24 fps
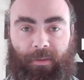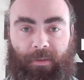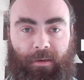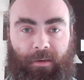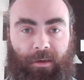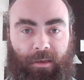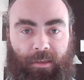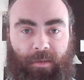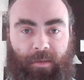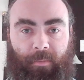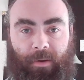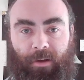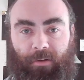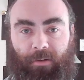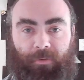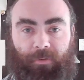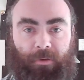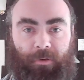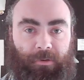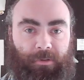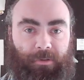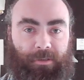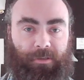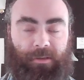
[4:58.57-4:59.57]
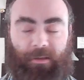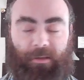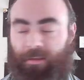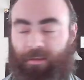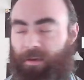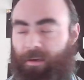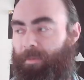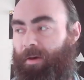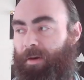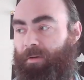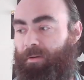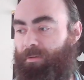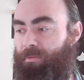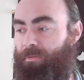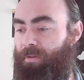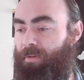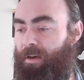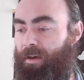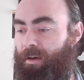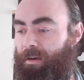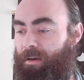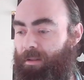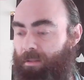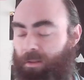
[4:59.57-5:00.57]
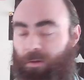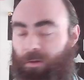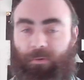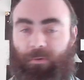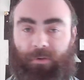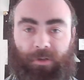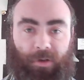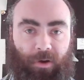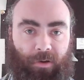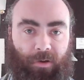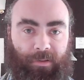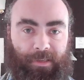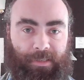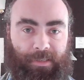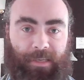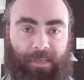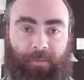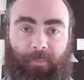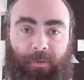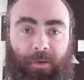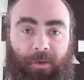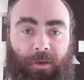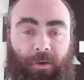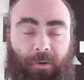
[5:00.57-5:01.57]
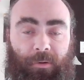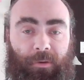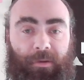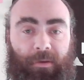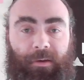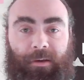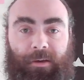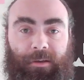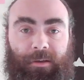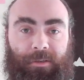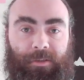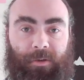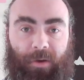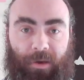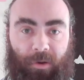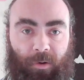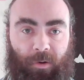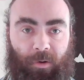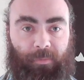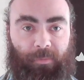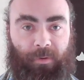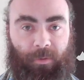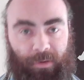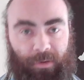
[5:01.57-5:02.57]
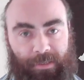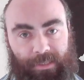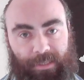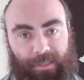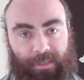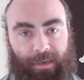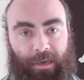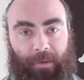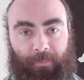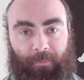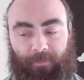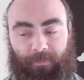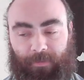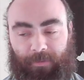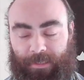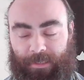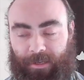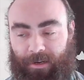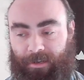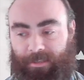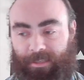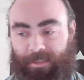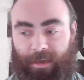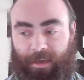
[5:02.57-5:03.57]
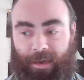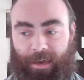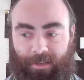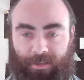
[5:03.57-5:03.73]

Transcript: amount of use, the amount of load on the CPU. So I hope that once the game starts to get into